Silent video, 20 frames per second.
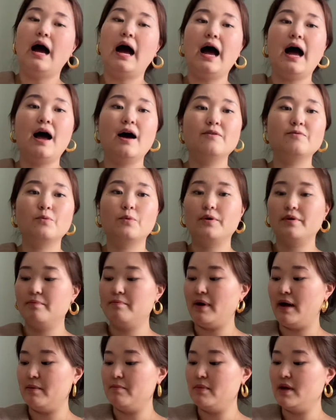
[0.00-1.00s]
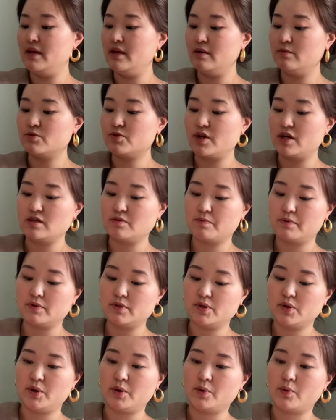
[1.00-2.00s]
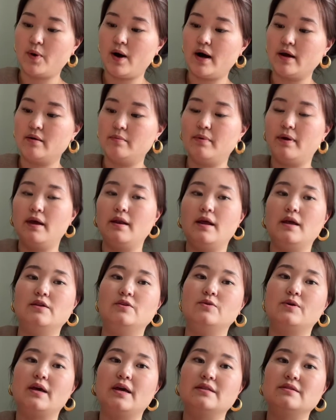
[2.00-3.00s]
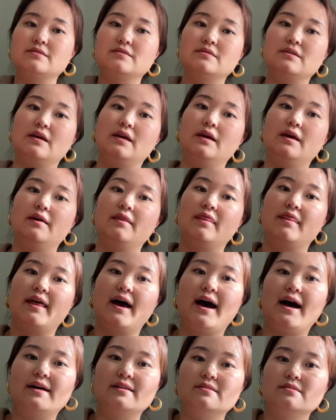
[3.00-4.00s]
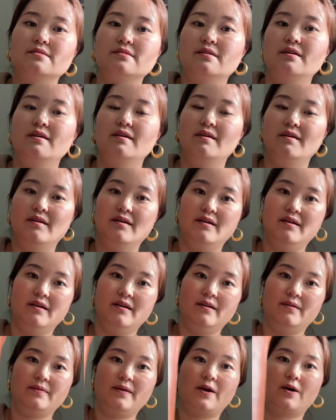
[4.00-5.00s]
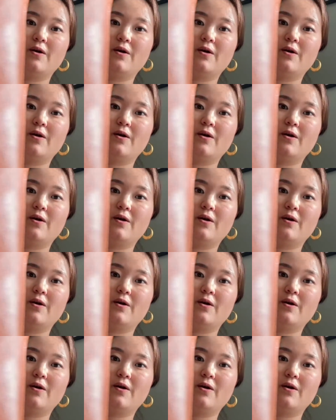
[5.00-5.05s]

I have worn my medium transport tote quite a bit, and you can see that there